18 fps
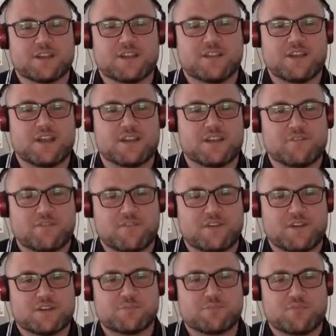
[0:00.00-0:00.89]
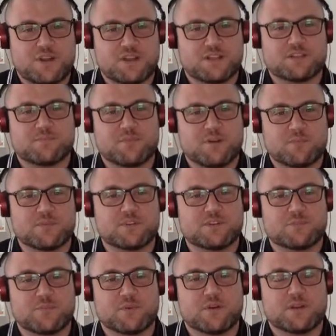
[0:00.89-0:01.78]
that an Influx Press
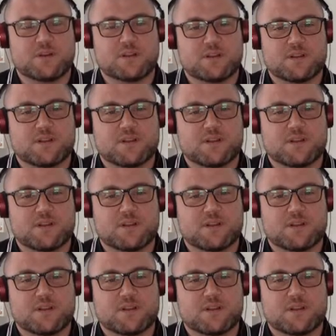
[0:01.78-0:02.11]
published book